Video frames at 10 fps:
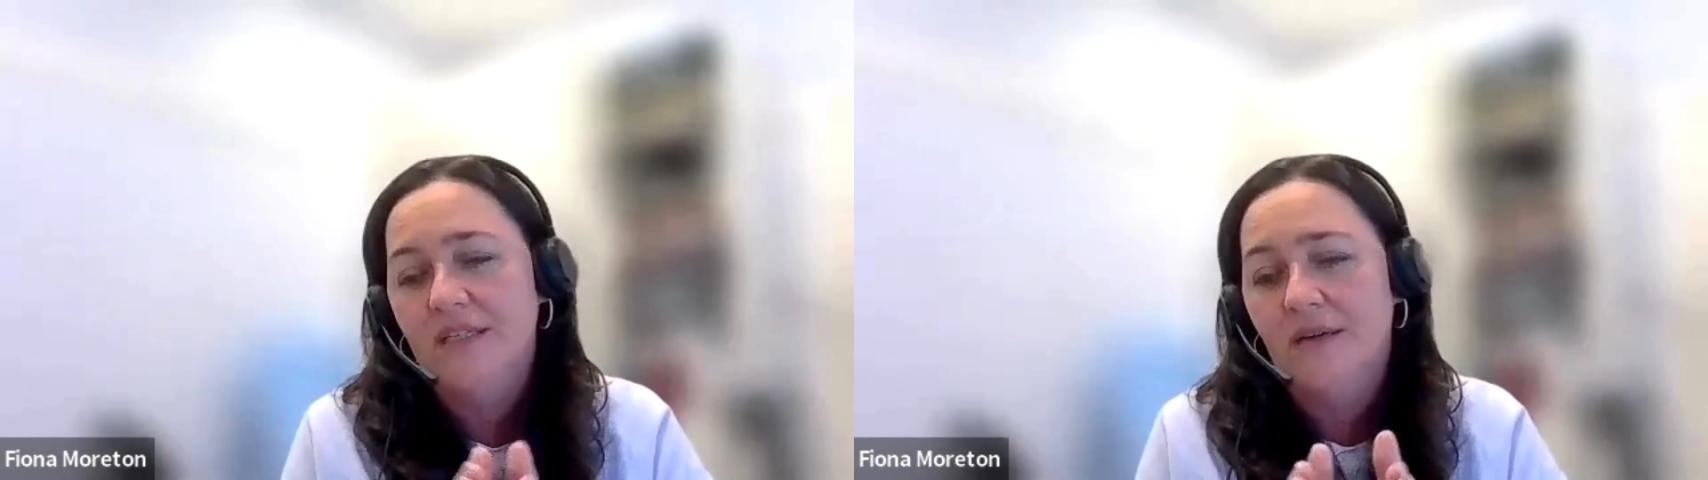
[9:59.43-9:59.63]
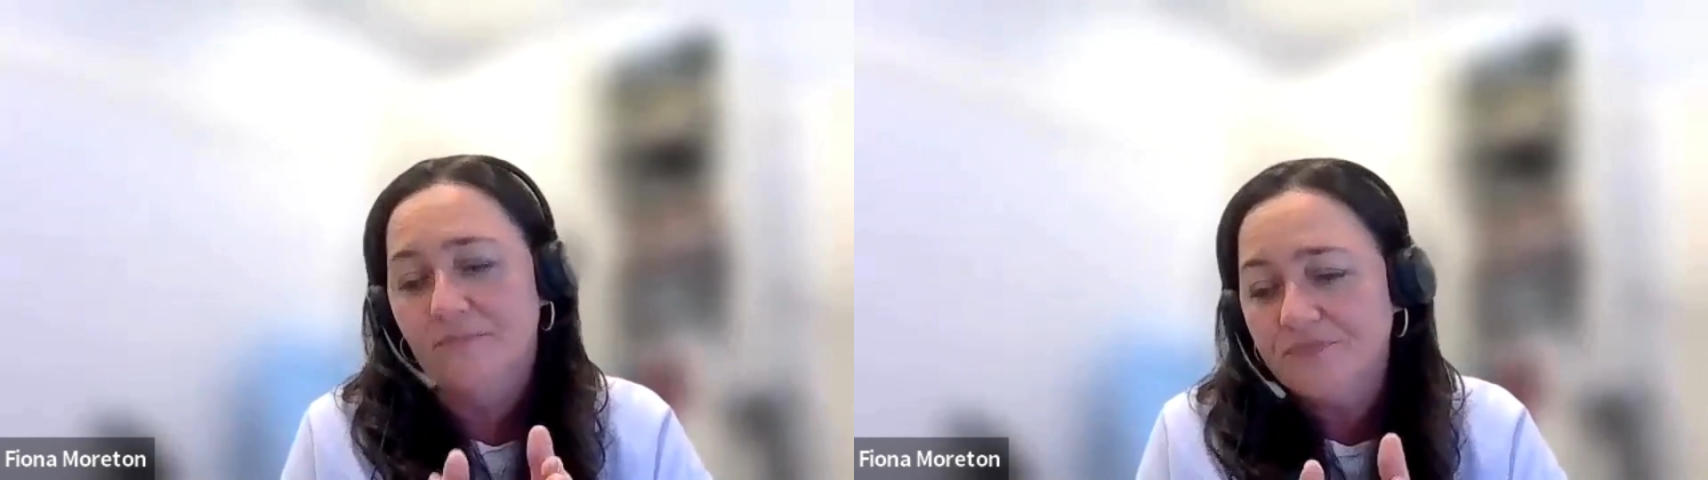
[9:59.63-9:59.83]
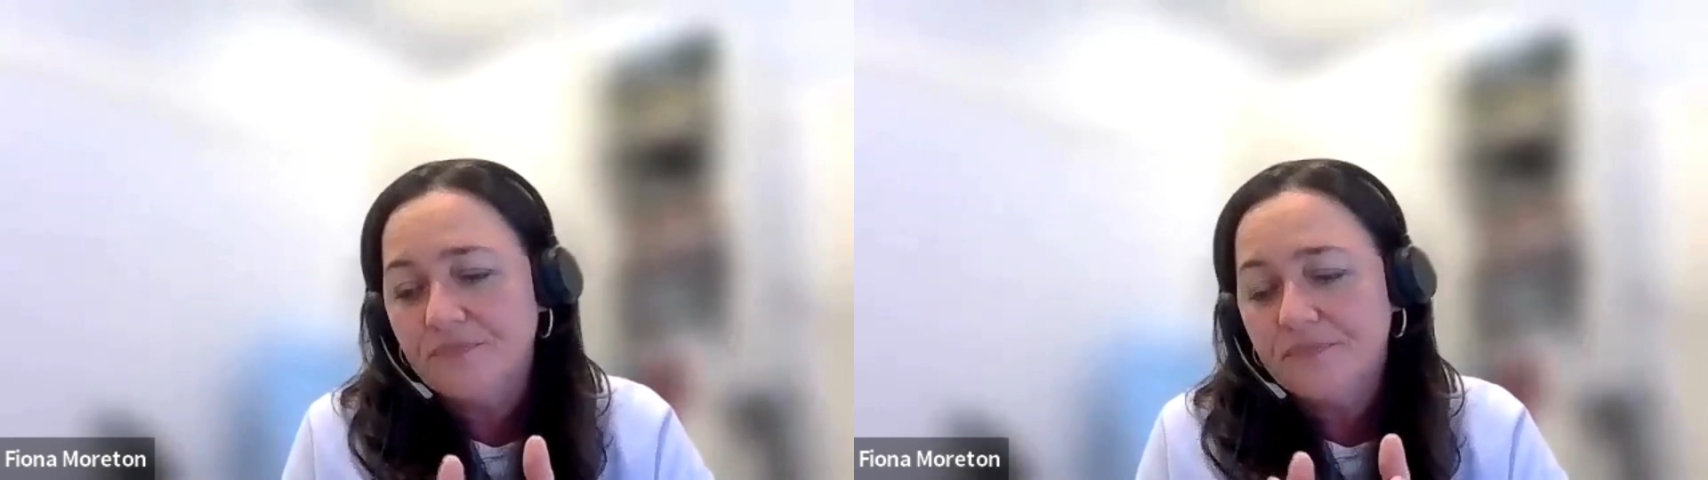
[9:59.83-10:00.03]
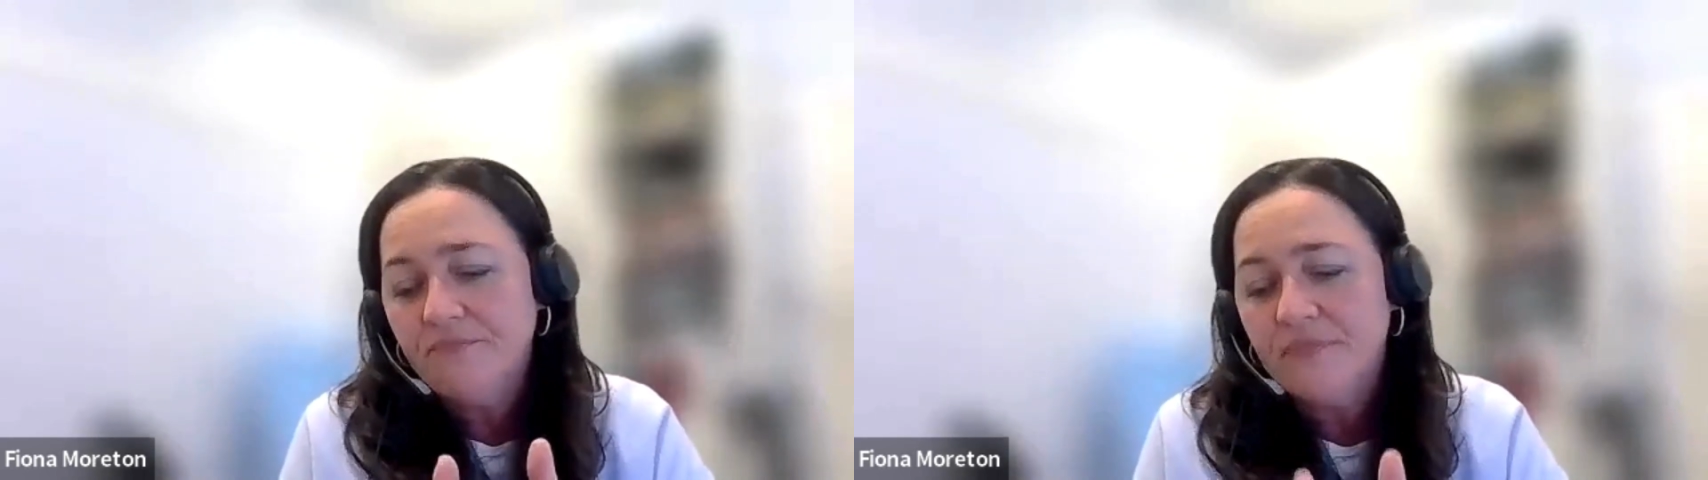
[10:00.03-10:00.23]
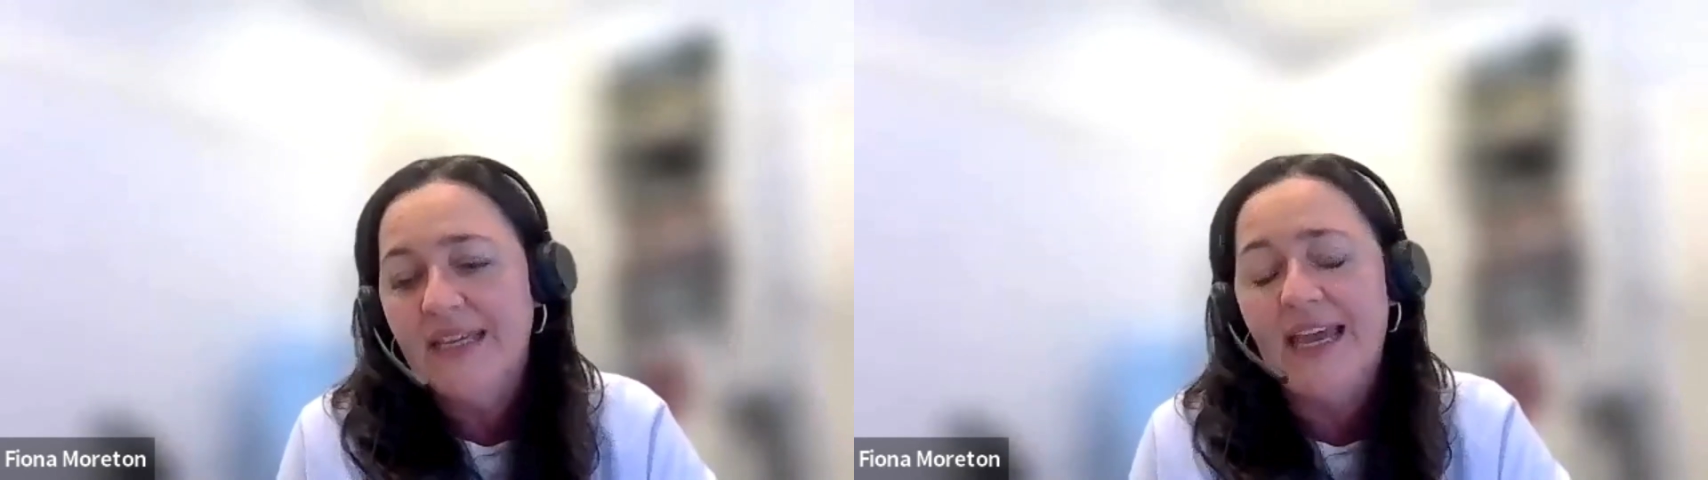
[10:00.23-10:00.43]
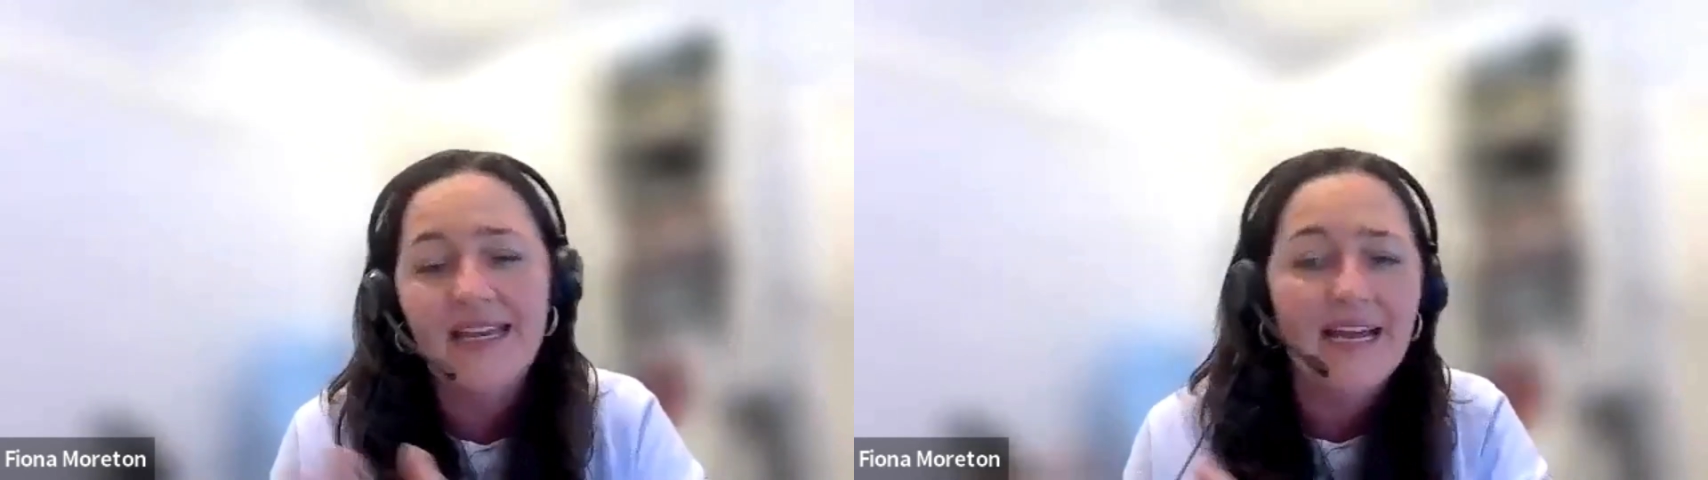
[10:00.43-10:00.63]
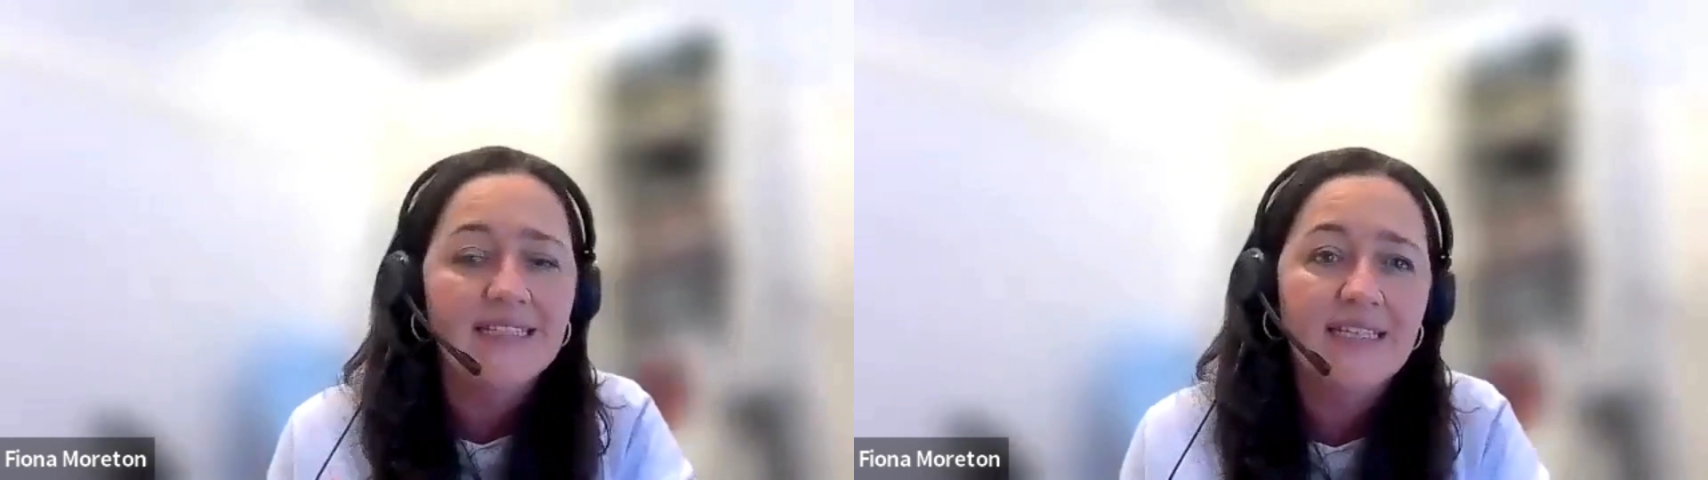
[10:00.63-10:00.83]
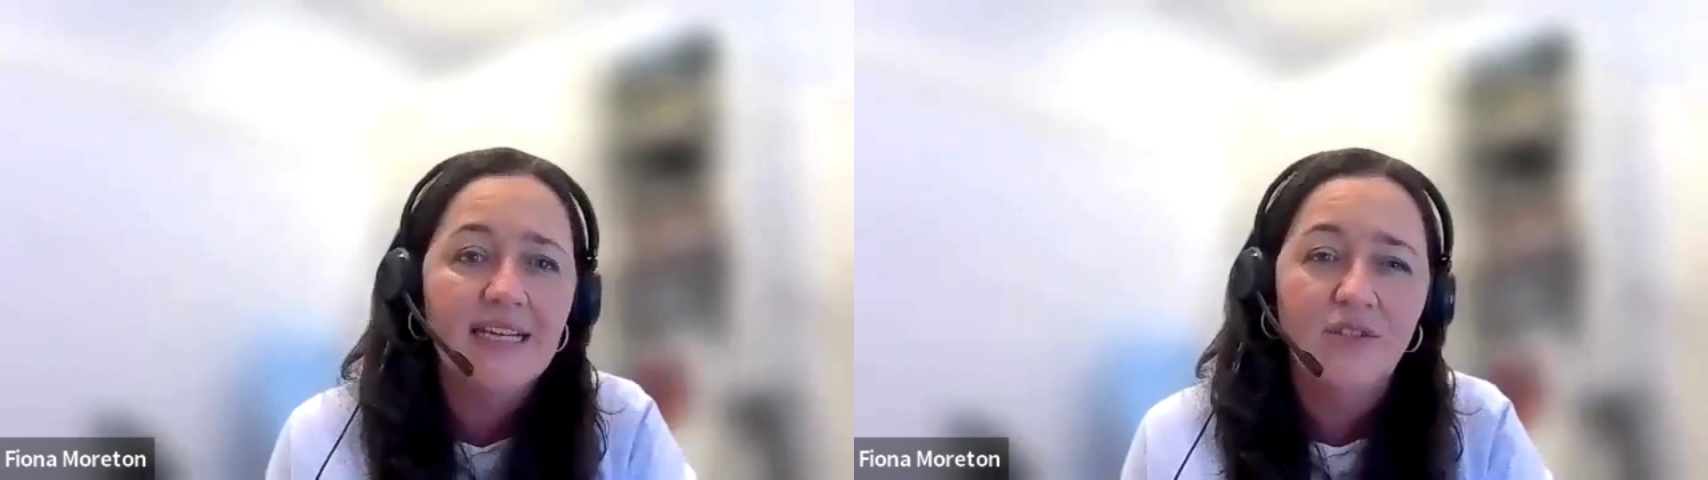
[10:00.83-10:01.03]
to get
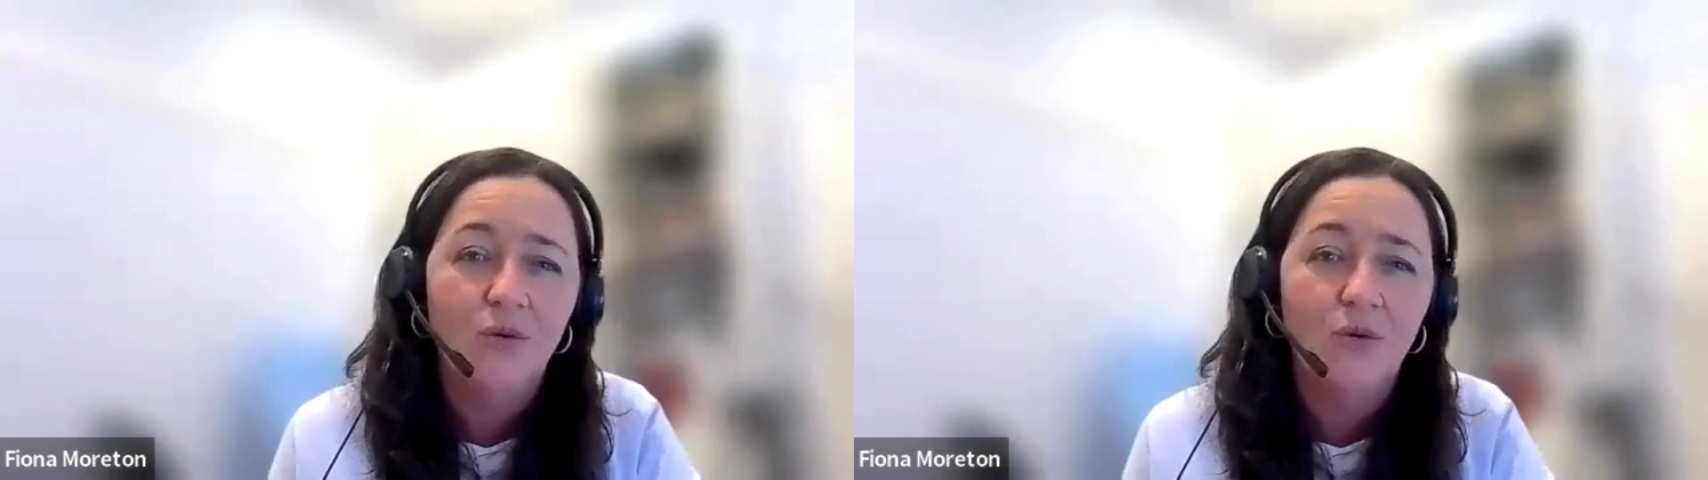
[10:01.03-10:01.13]
candidates